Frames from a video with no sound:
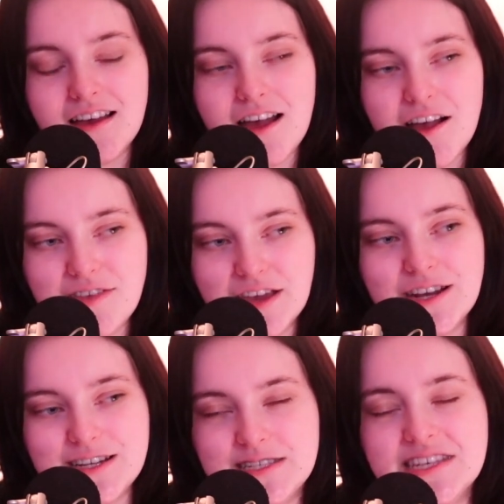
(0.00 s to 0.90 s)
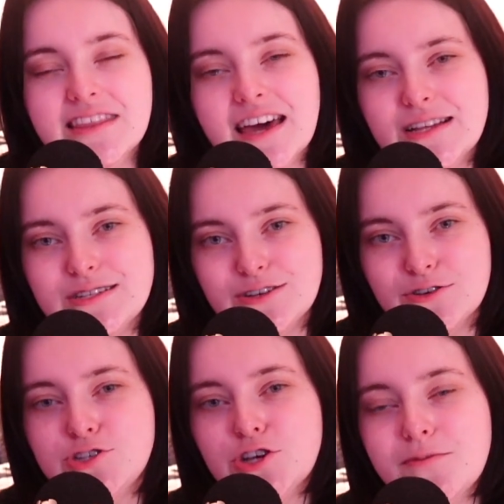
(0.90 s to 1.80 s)
are they going to see that I do
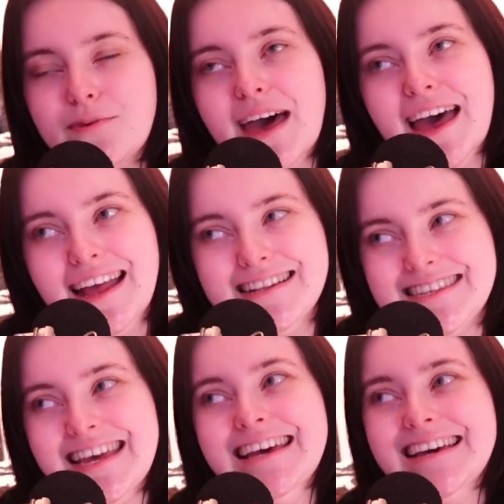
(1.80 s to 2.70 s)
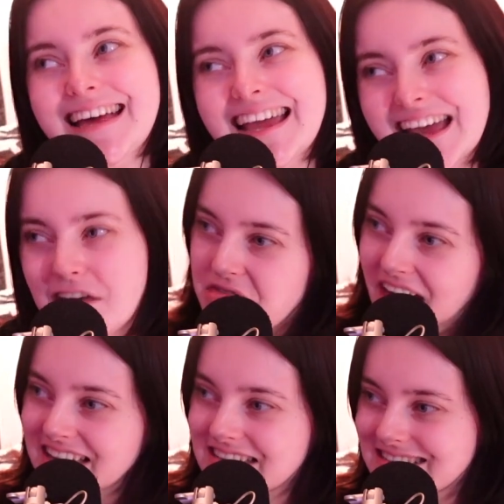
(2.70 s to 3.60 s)
YouTube and
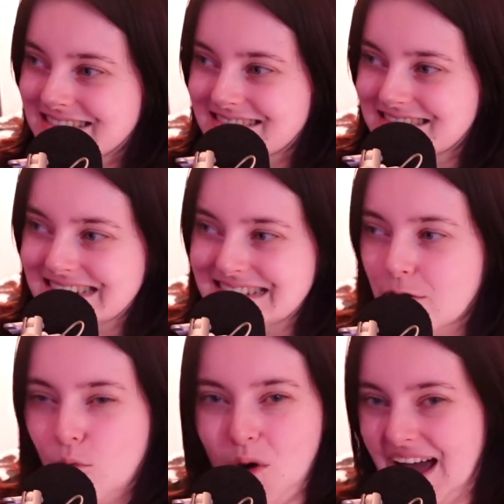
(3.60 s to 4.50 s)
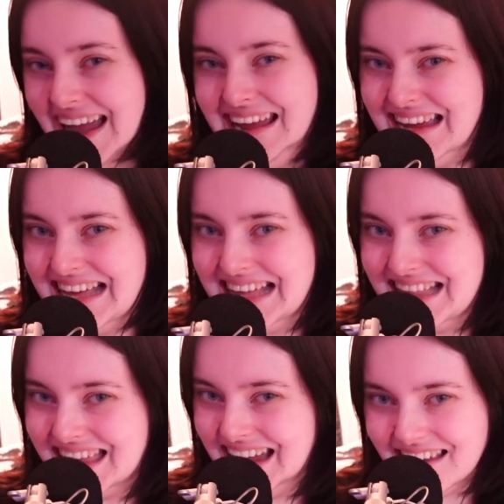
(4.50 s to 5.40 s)
think, why?
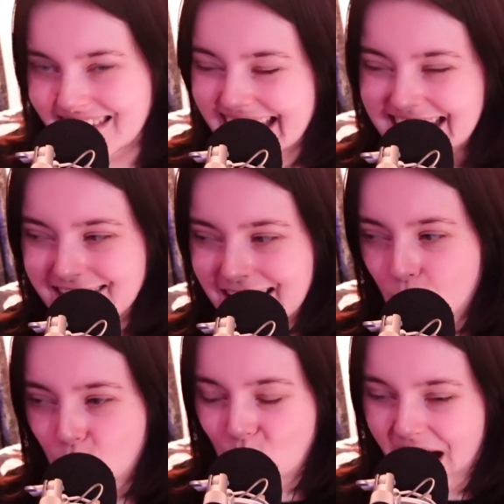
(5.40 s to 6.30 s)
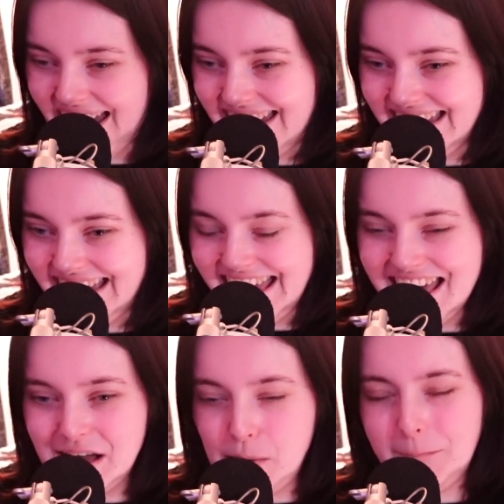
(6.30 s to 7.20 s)
Like, that kind of thing, why?
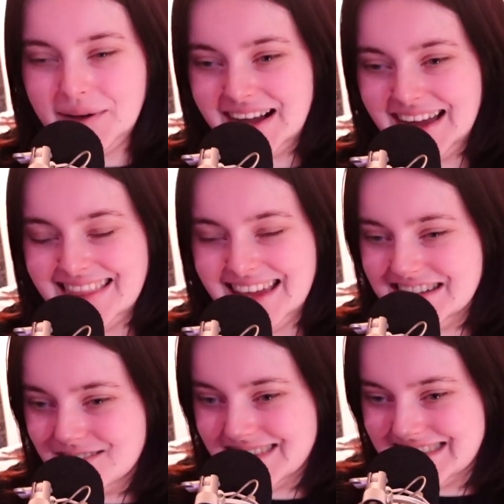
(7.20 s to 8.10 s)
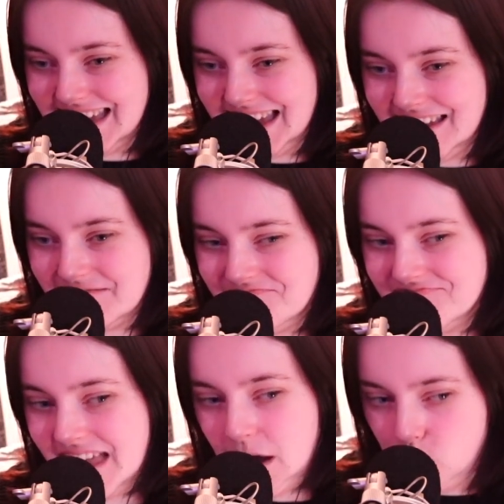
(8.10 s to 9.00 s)
But at the end of the day,
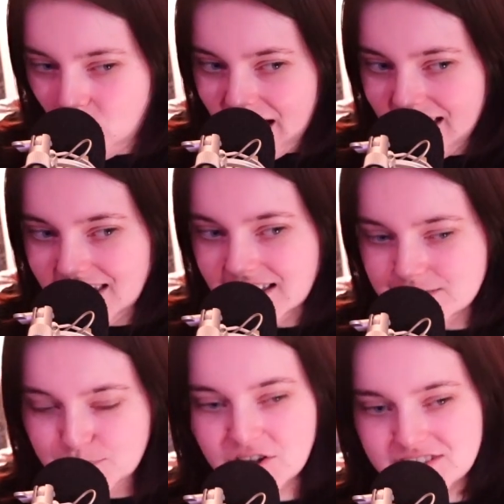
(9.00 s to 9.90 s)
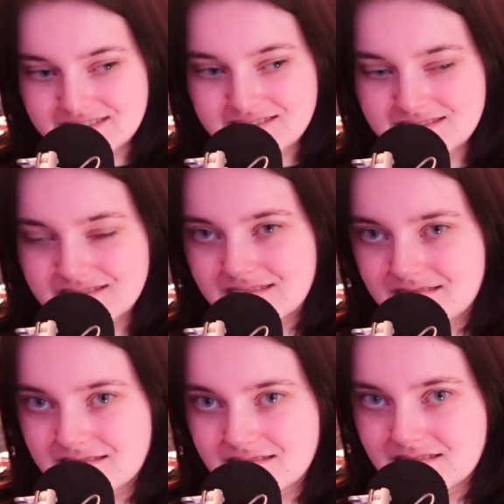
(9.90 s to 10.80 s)
that why is because
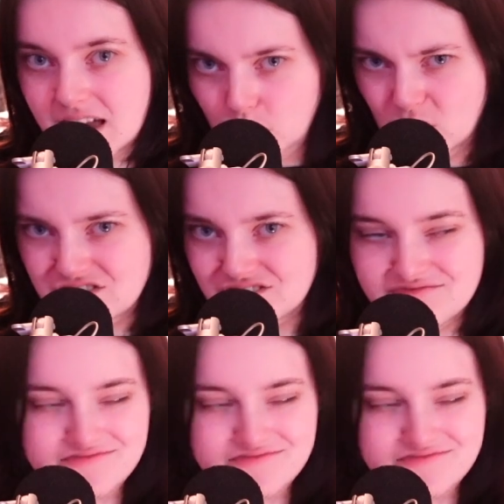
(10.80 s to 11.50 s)
I want to.